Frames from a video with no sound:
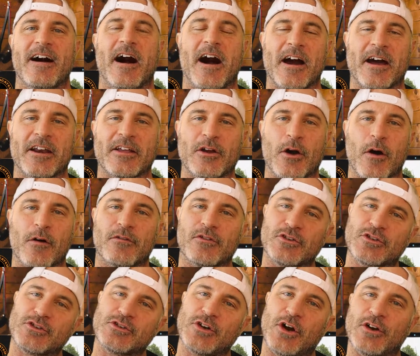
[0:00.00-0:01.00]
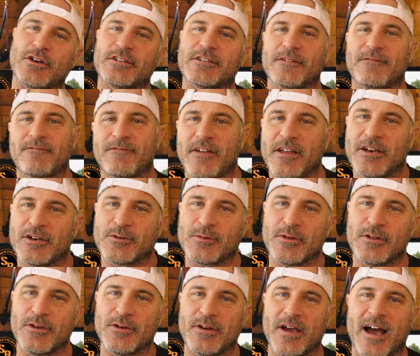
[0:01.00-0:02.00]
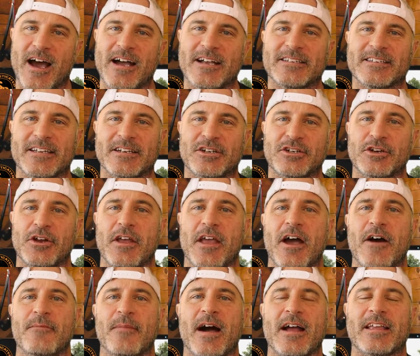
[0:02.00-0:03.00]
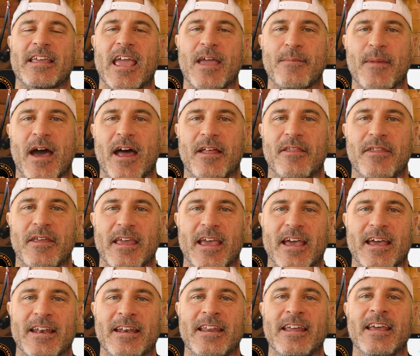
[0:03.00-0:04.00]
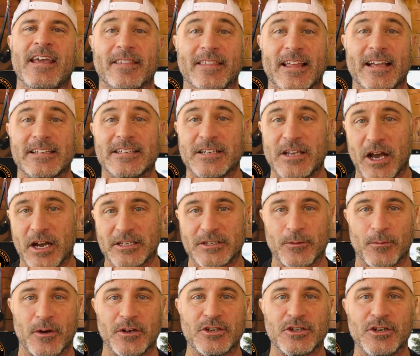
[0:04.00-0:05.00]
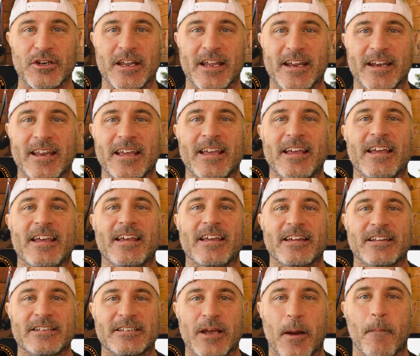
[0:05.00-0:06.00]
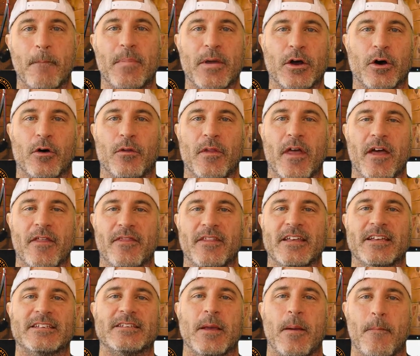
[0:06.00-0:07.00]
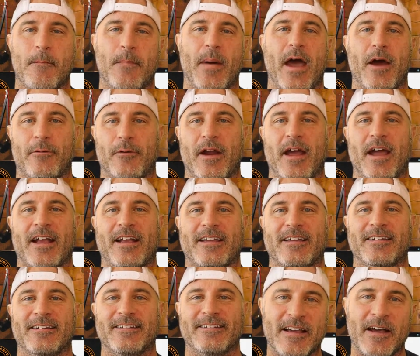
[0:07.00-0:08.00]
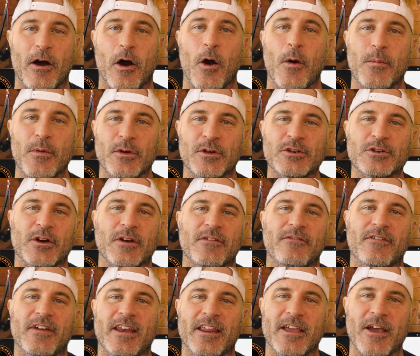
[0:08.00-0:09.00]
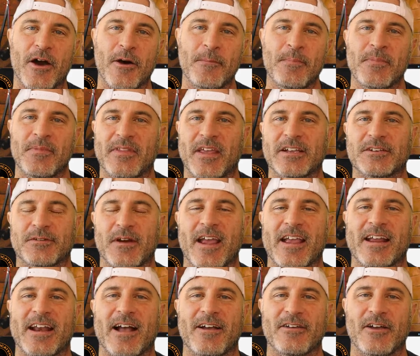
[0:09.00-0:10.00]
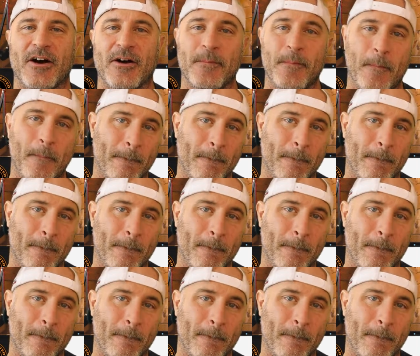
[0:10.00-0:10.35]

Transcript: I'm gonna go over start to finish with you guys and show you how mine came out at the end. Let's cut to what you need to build this bat rack. Hope you enjoy the video. Thanks for hanging out, y'all.